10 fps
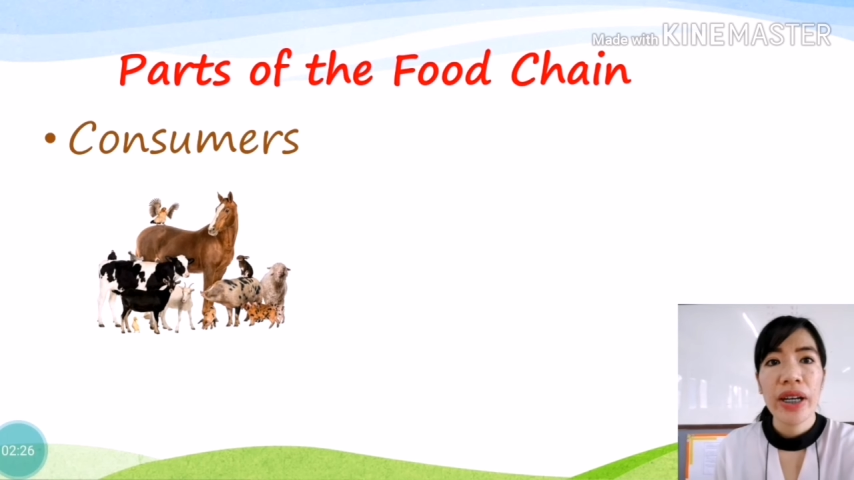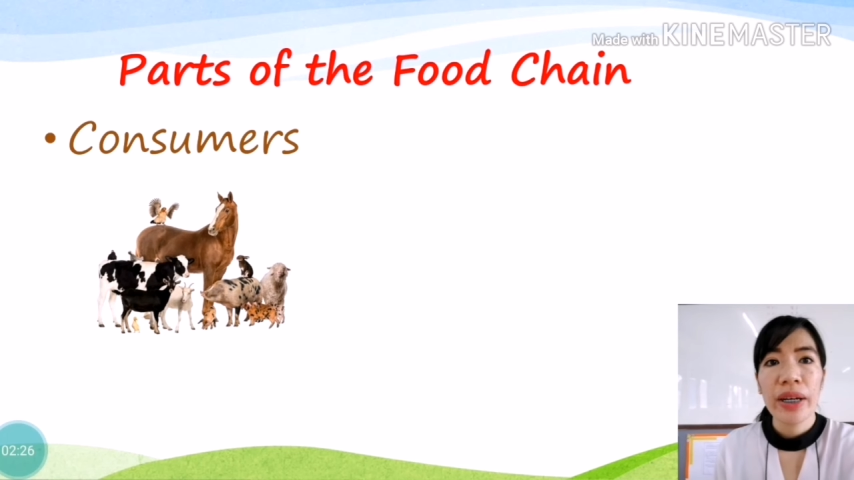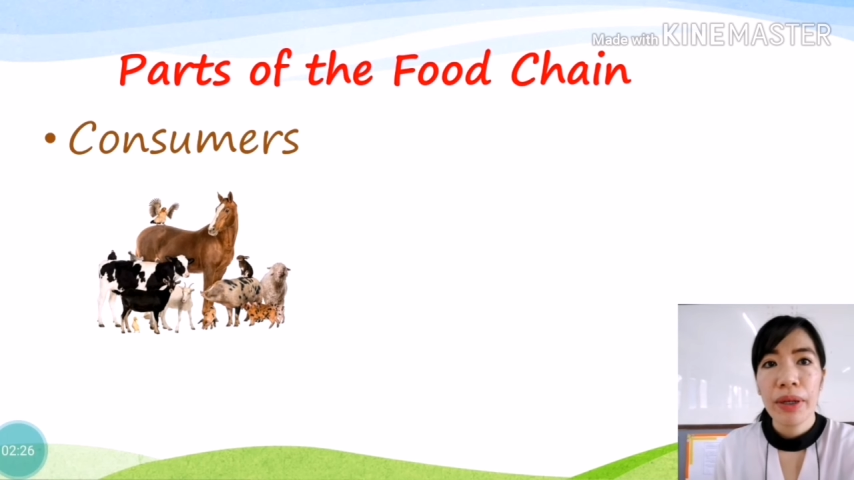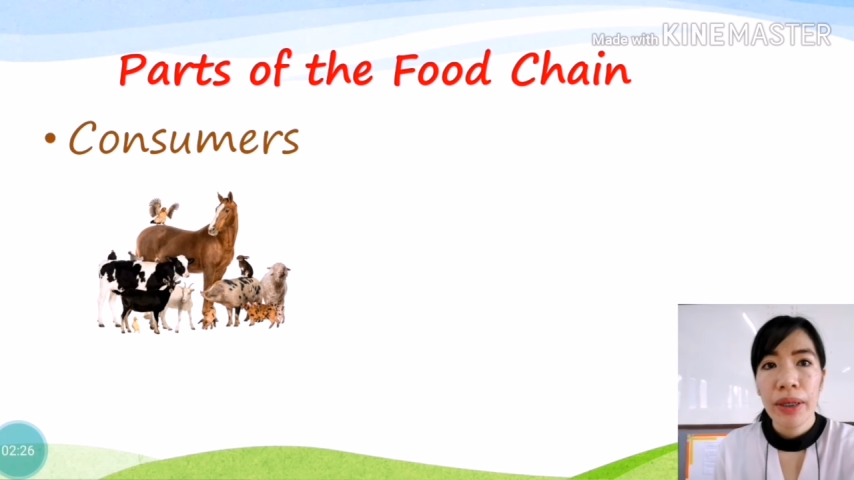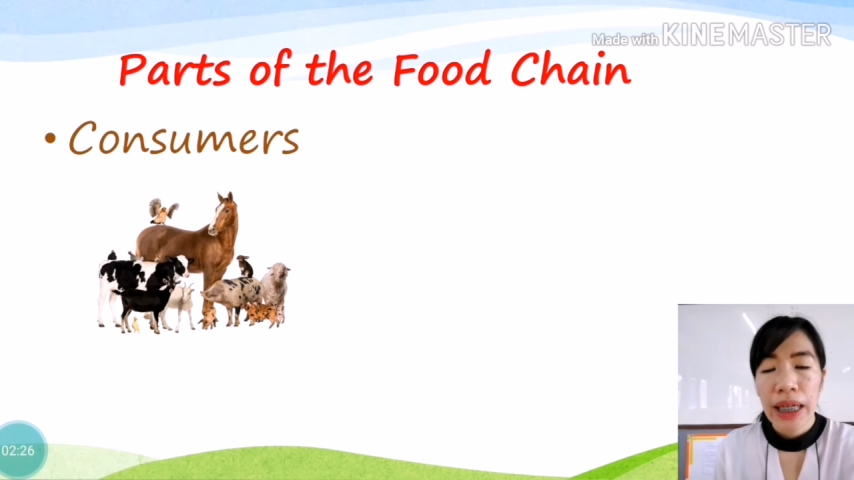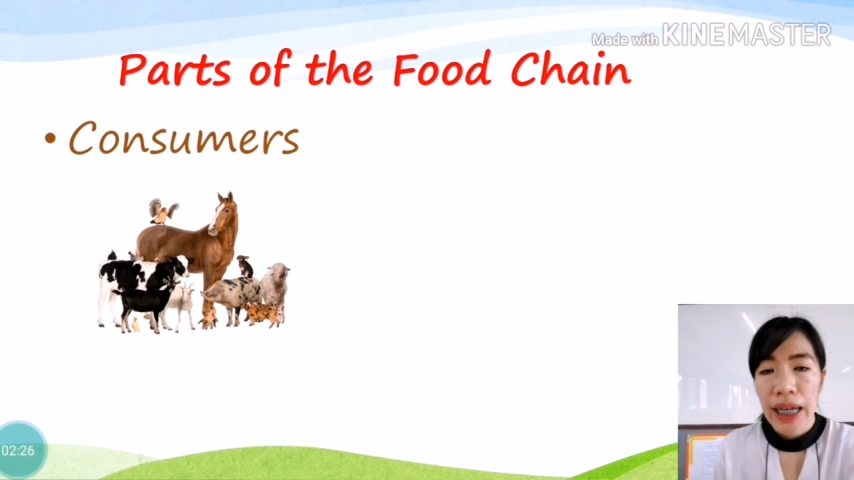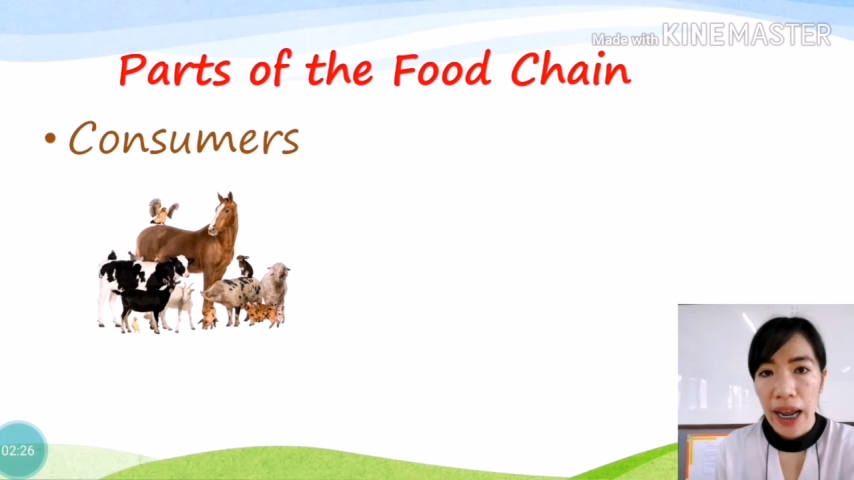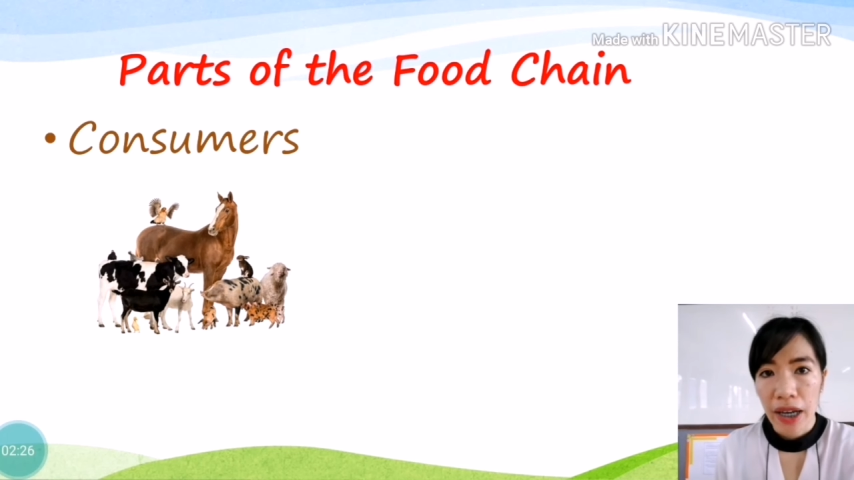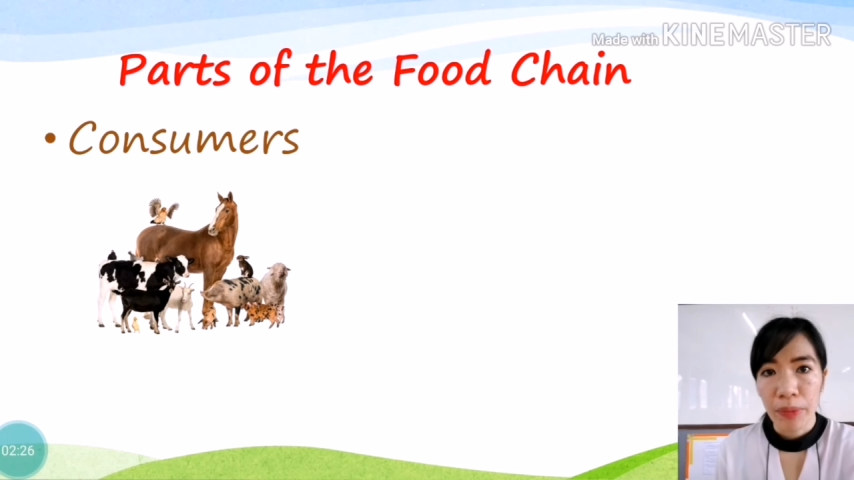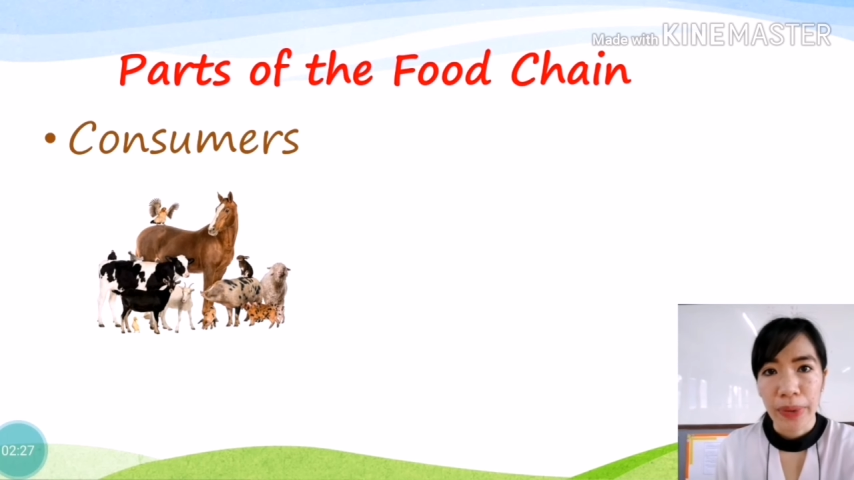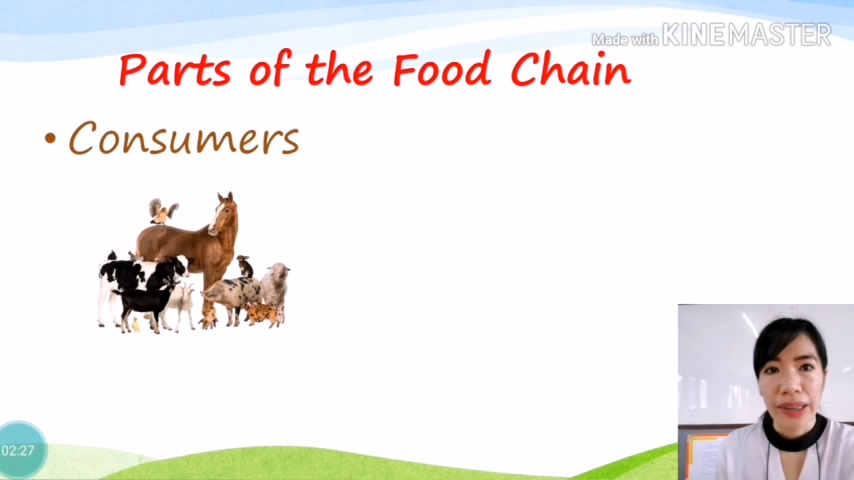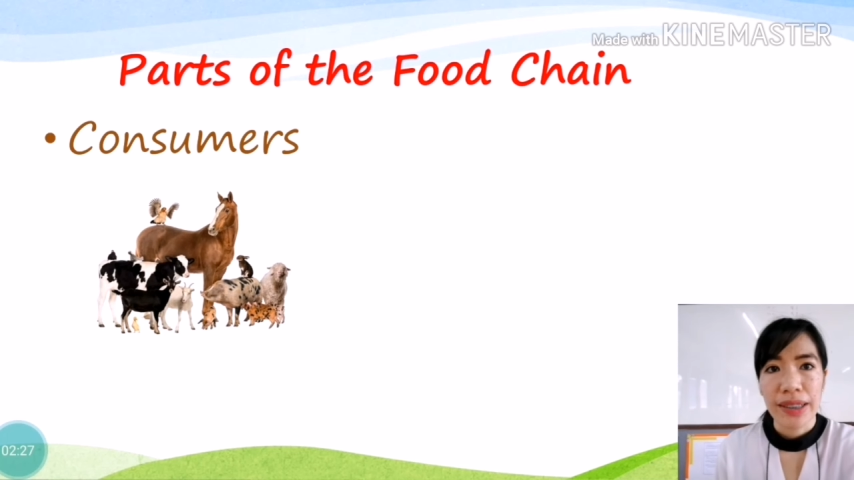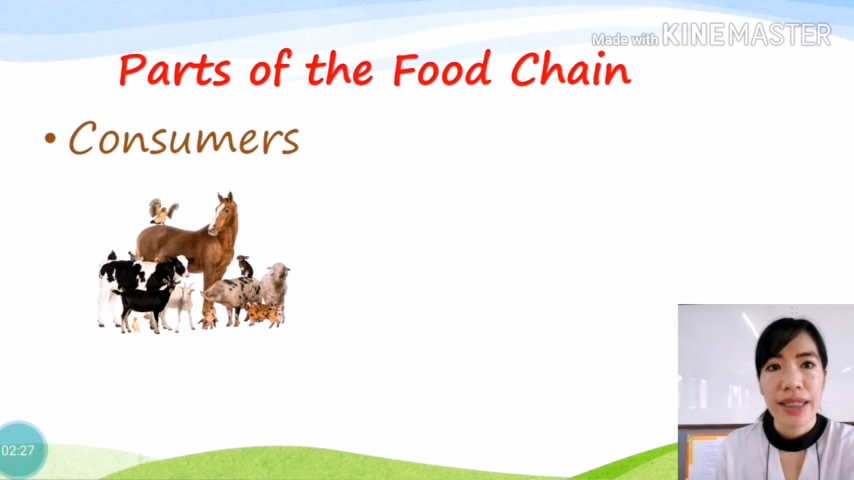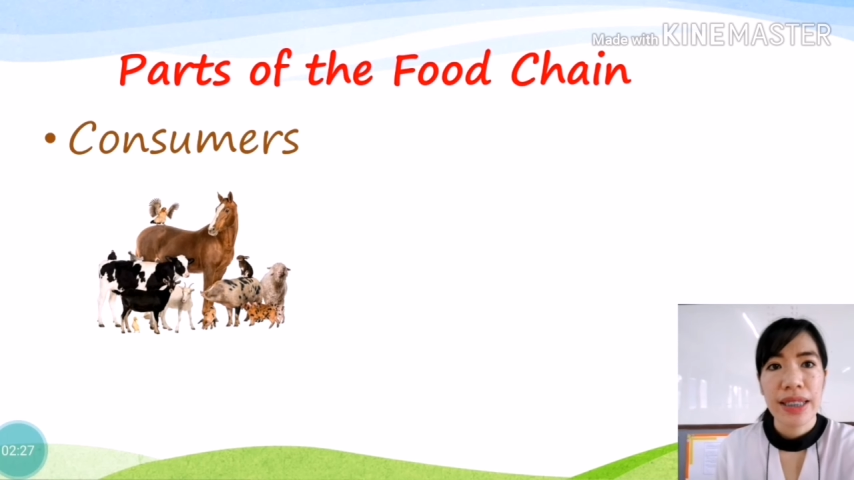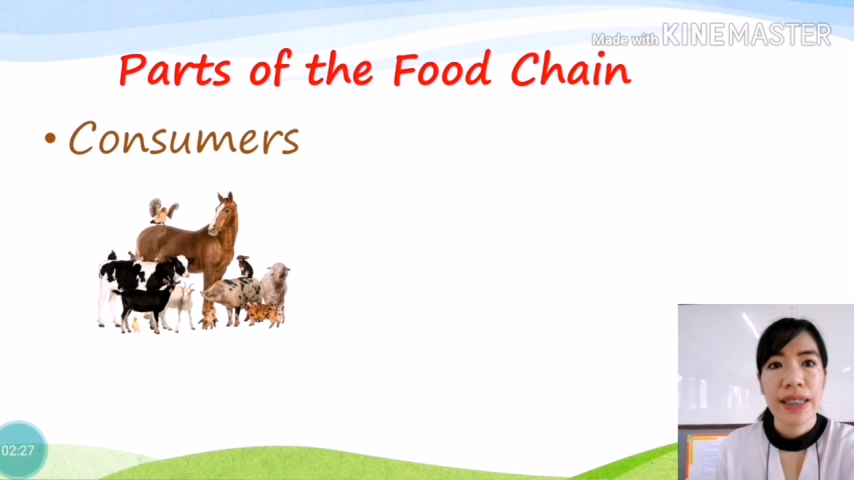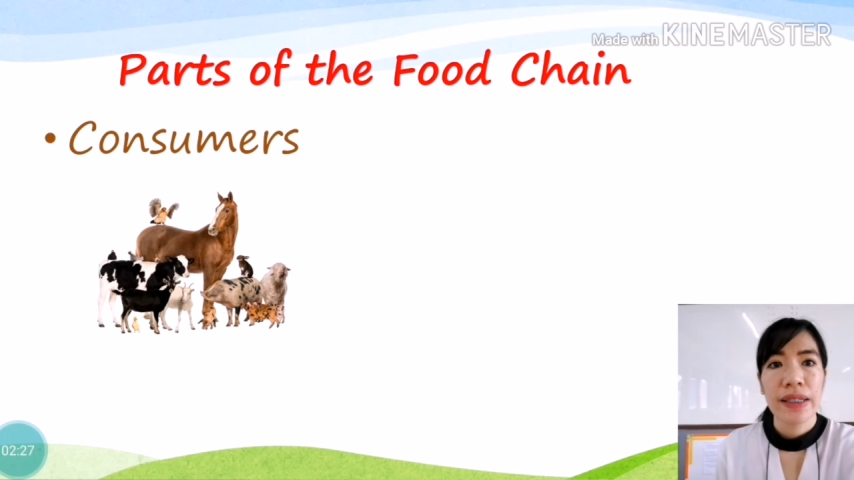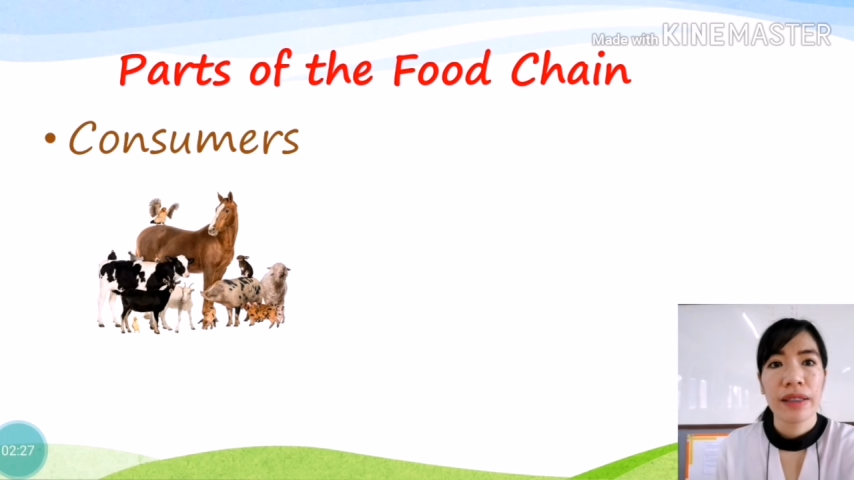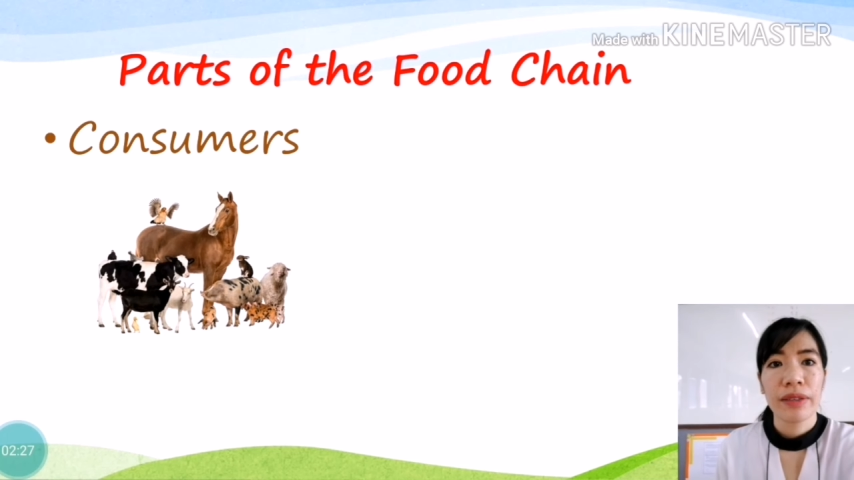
here animals.